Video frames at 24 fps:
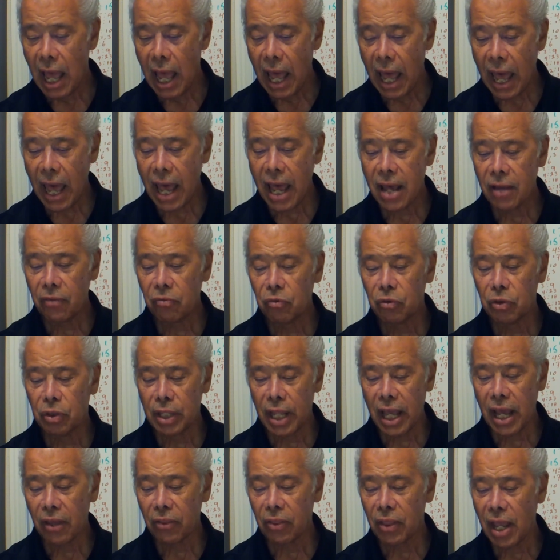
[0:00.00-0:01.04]
"And
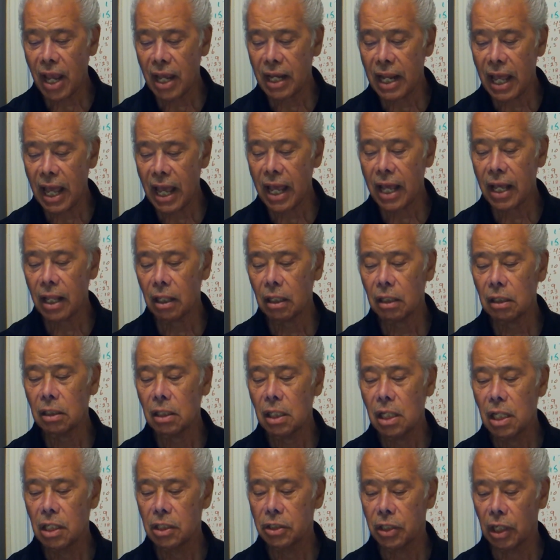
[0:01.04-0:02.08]
death and hell
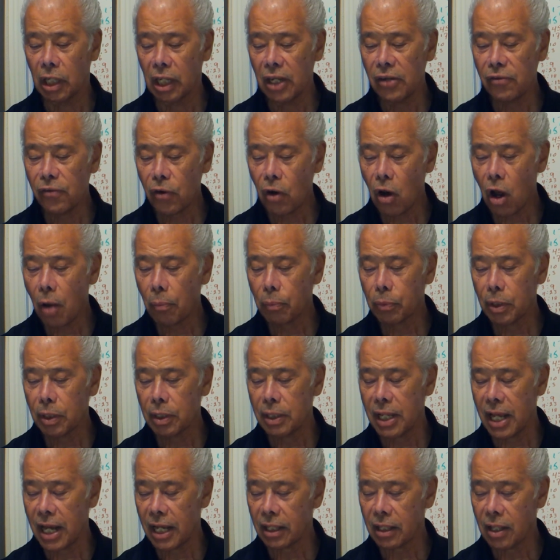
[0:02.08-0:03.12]
deliver up the
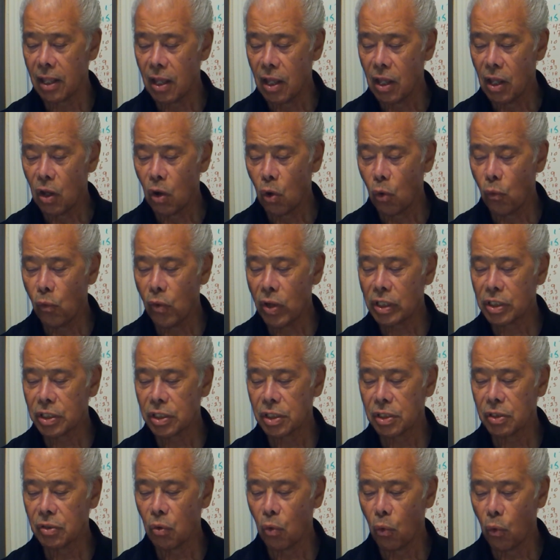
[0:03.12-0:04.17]
dead which
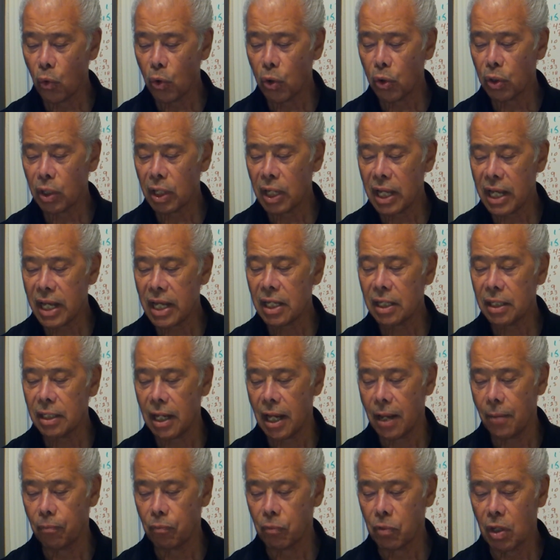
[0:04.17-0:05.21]
were in
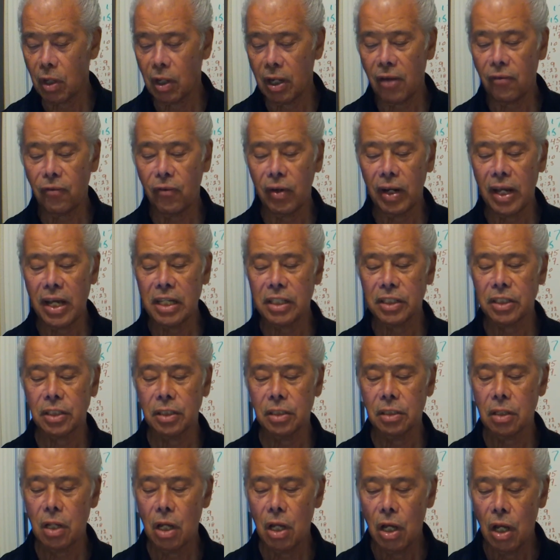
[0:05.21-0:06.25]
them,"
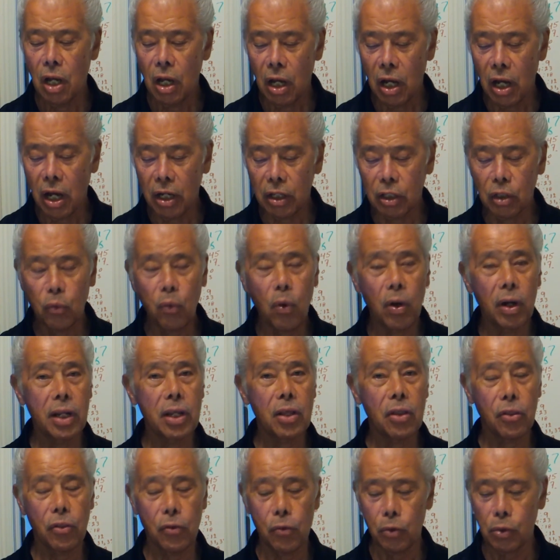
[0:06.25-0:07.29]
Revelation
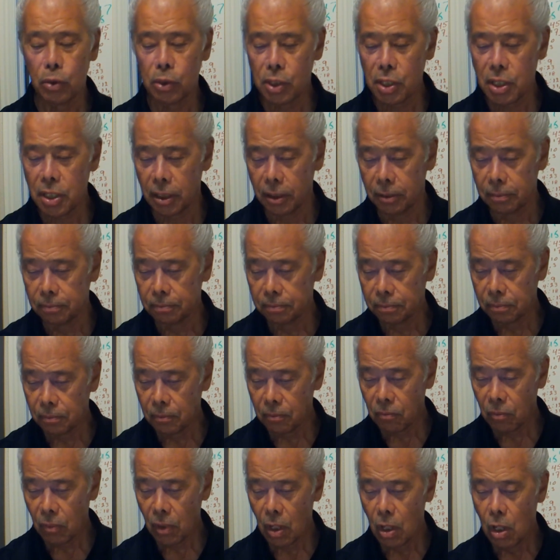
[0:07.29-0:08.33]
20:13.
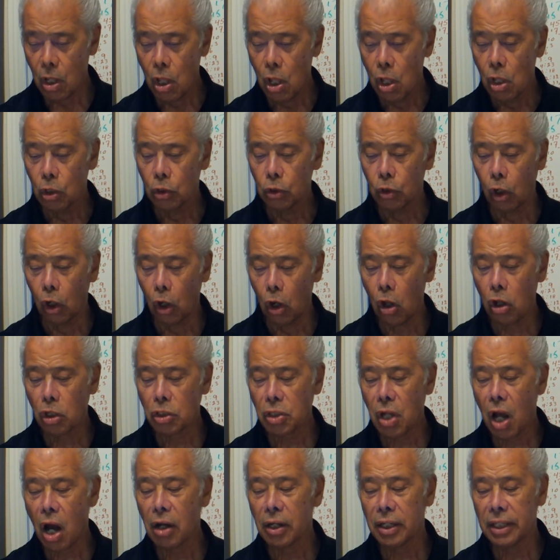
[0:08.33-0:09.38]
The lost
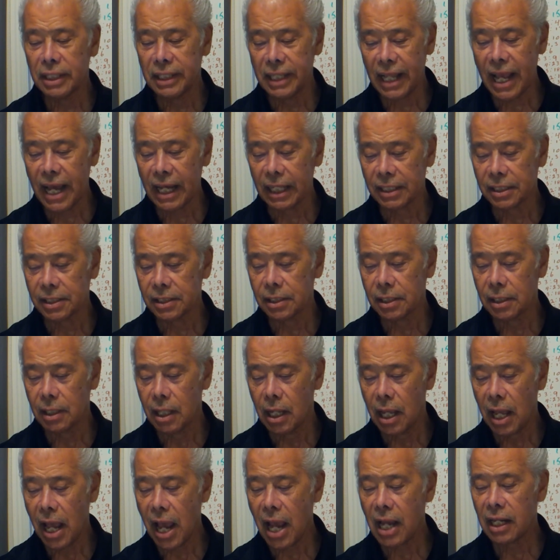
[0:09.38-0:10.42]
are dead,
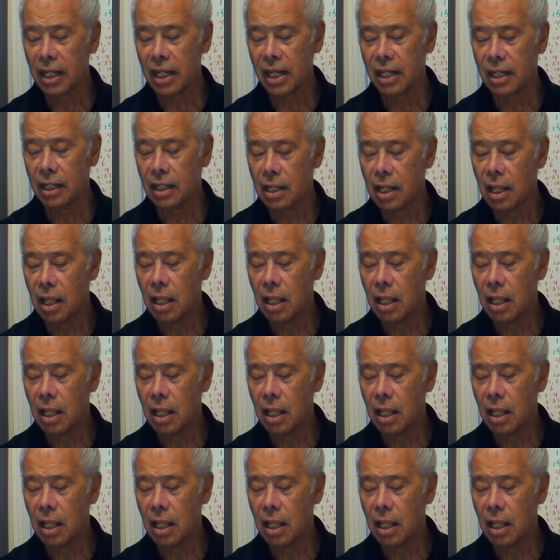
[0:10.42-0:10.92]
and